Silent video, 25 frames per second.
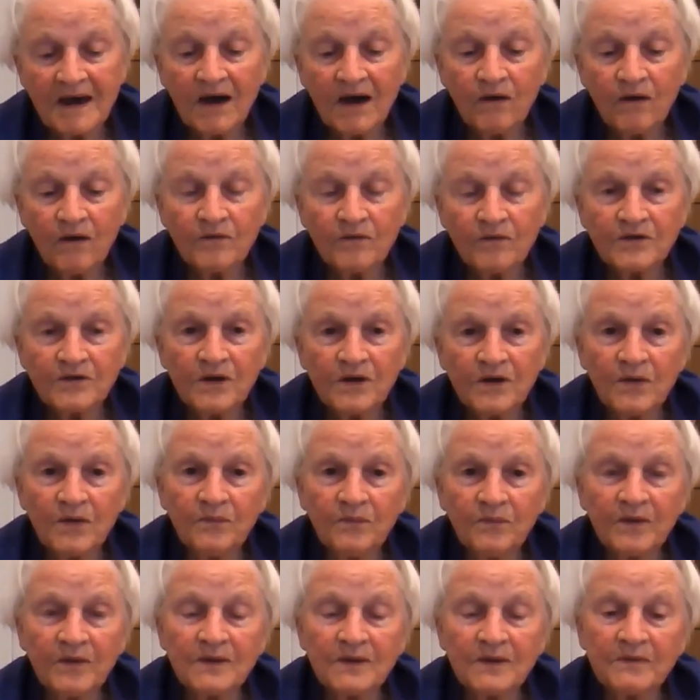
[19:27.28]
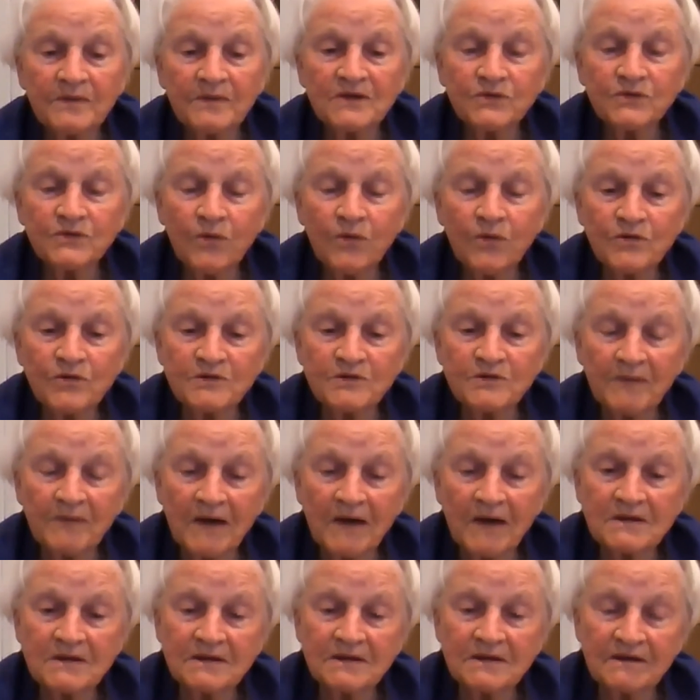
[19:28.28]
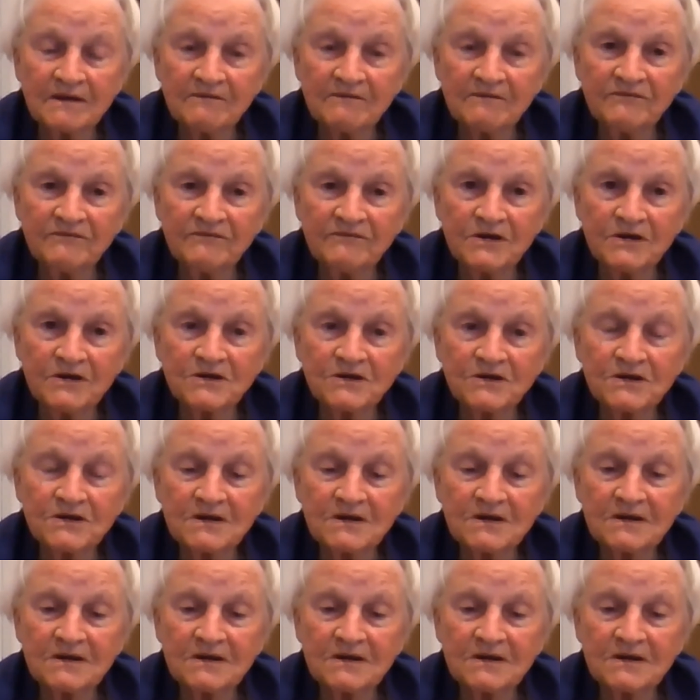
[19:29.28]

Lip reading: Although when we talked about it at first,